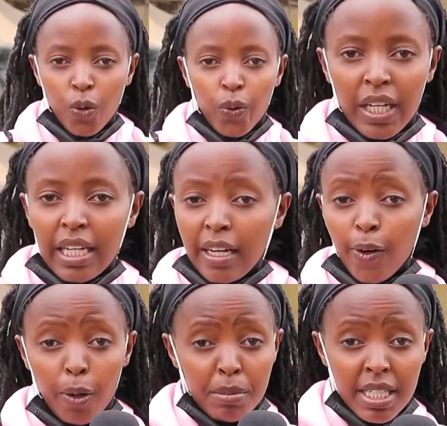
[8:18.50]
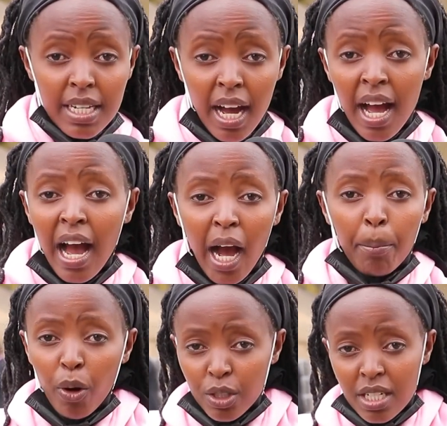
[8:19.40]
kuongelea kwa media
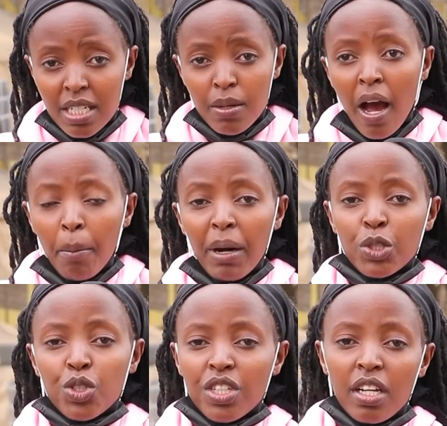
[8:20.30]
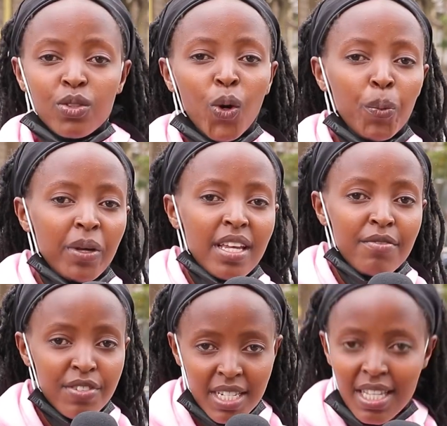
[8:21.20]
about it, but we just hope
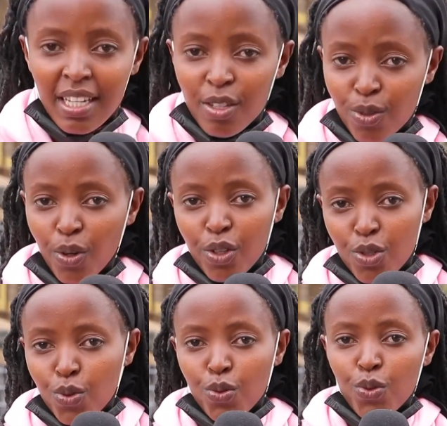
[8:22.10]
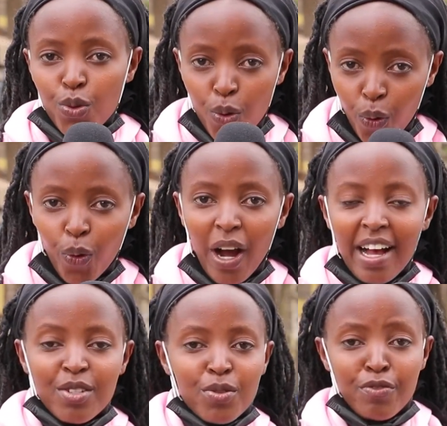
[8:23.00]
everything is going to go
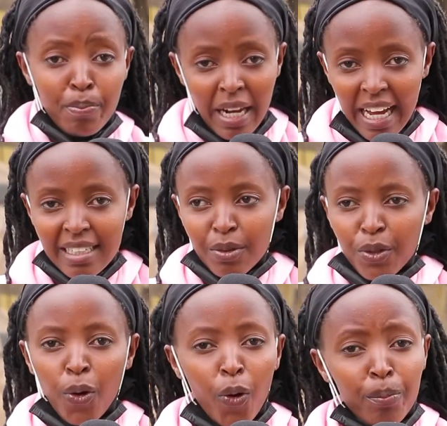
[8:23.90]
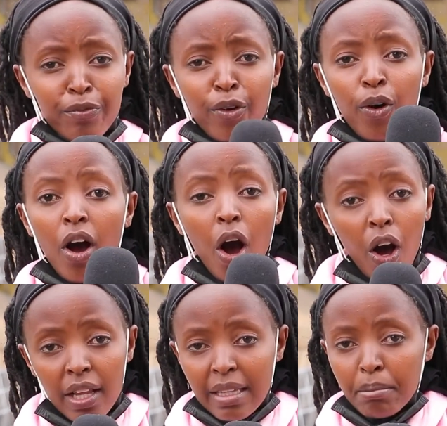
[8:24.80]
as we've planned. We hope for
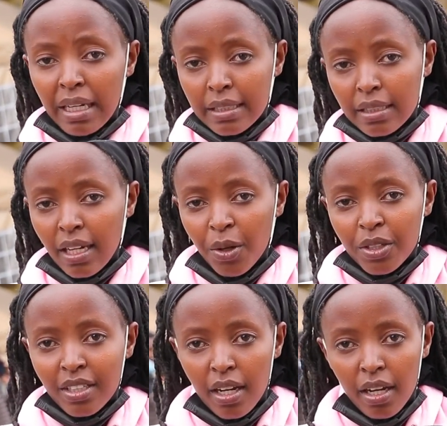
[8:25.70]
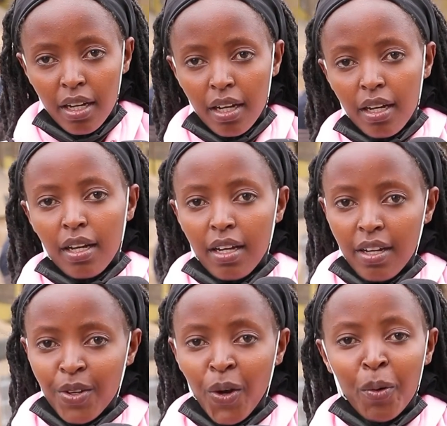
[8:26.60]
all the best.
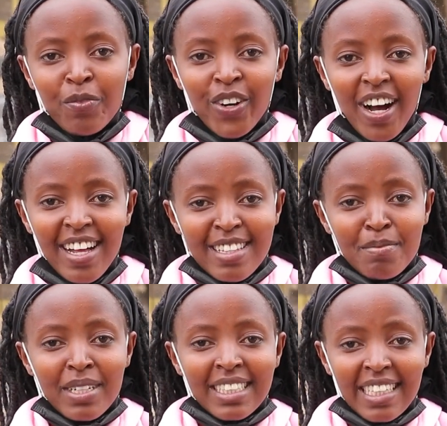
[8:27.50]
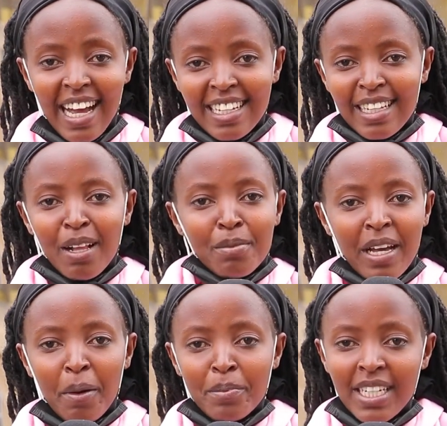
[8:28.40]
We hope for all the best, guys. I'll be
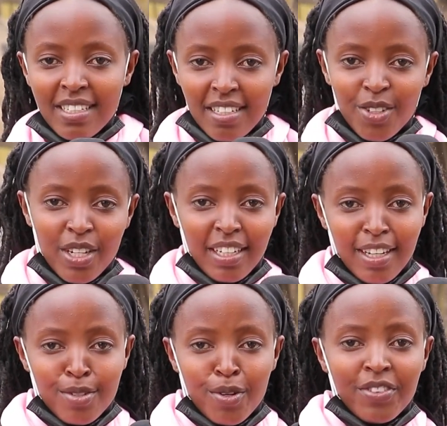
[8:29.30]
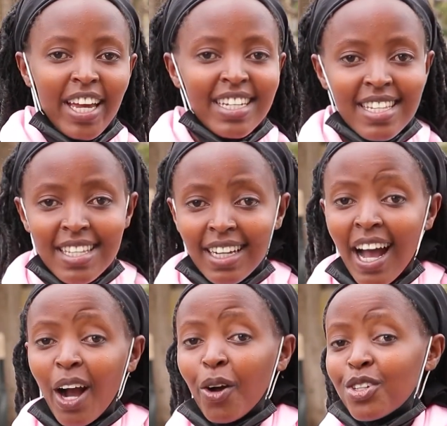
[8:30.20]
updating you in case of anything.
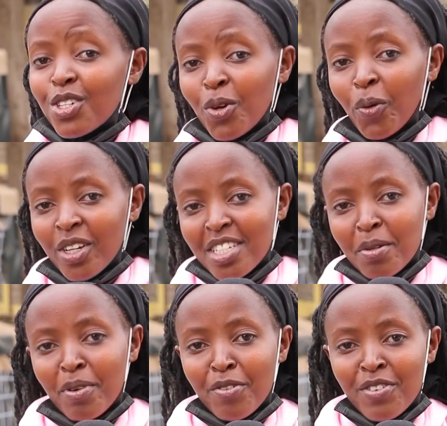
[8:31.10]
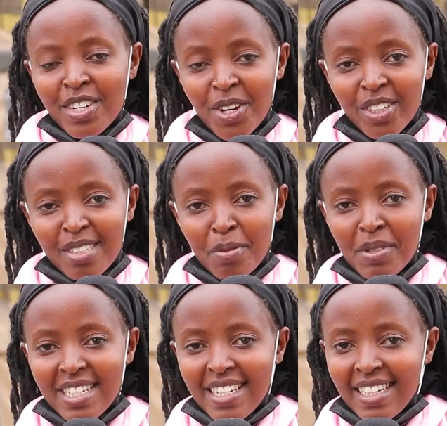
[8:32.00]
Continue watching my videos. We
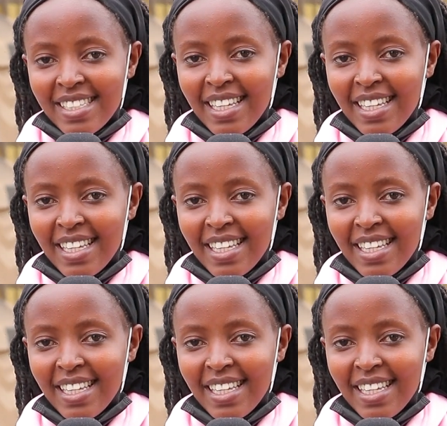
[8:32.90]
meet next